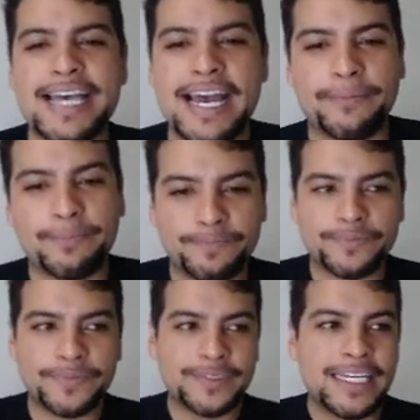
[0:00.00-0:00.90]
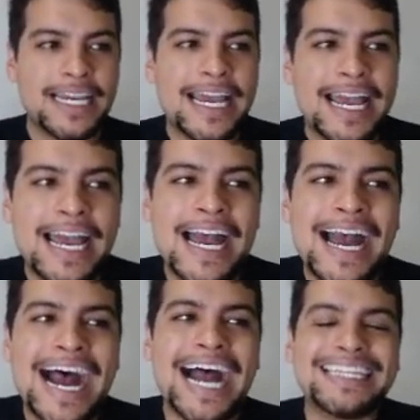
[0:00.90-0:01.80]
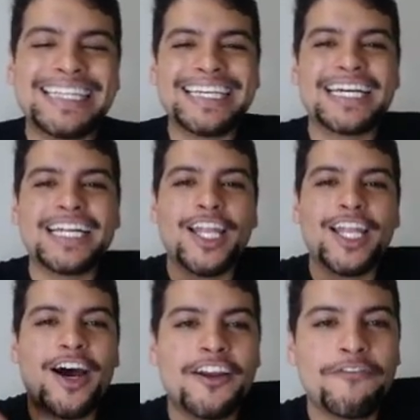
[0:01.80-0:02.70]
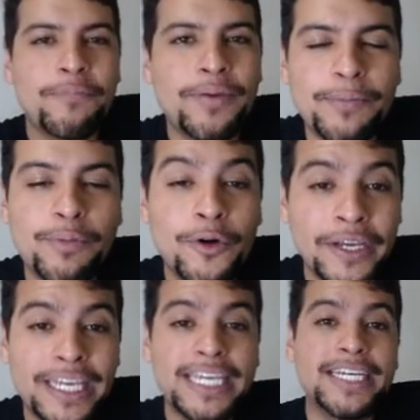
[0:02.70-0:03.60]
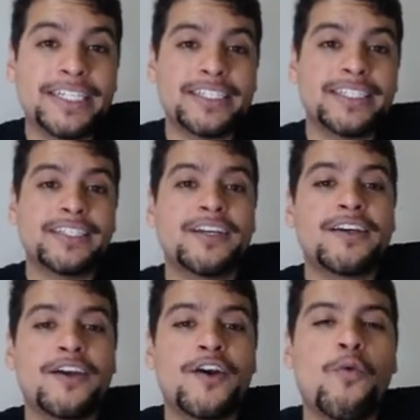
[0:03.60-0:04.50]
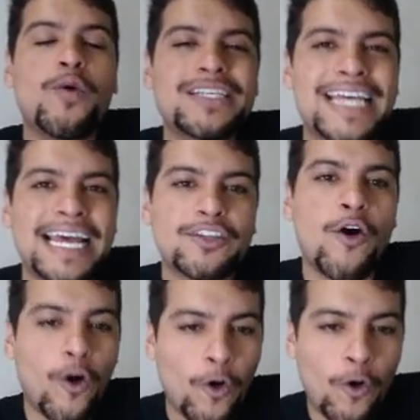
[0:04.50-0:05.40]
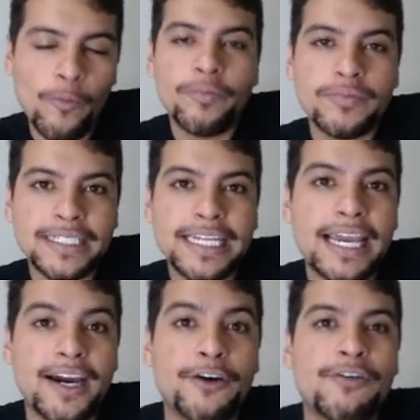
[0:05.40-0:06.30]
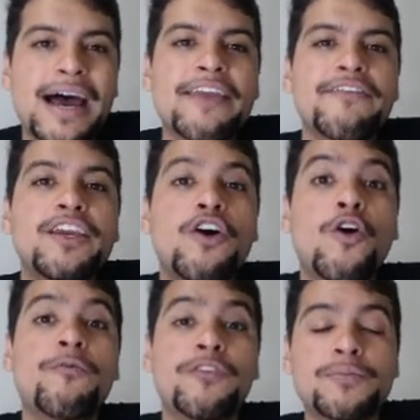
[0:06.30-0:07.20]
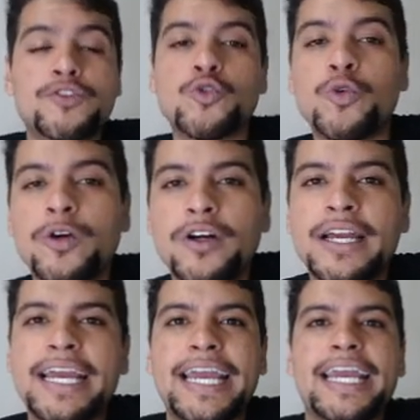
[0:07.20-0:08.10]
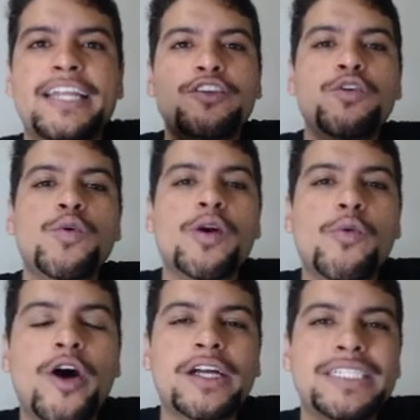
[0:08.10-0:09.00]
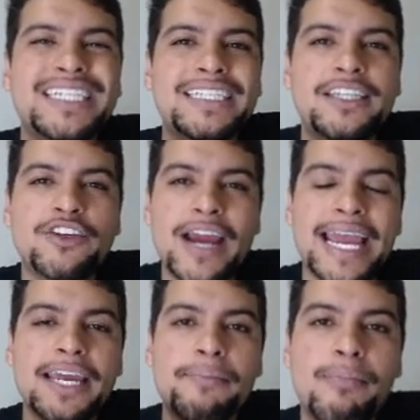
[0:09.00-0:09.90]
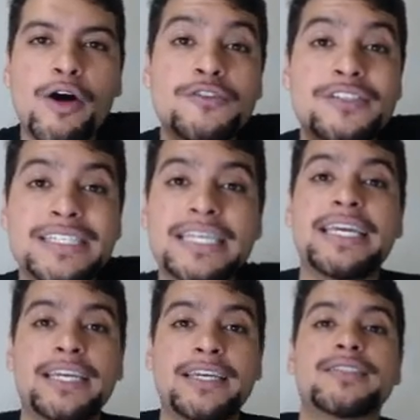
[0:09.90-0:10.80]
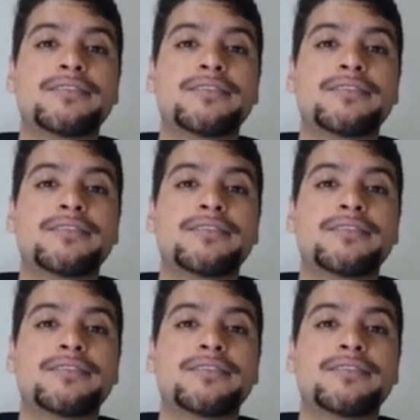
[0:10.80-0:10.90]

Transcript: time? I think a lot of people here was at home né, arriving home from school and you were watching Dragon Ball Z.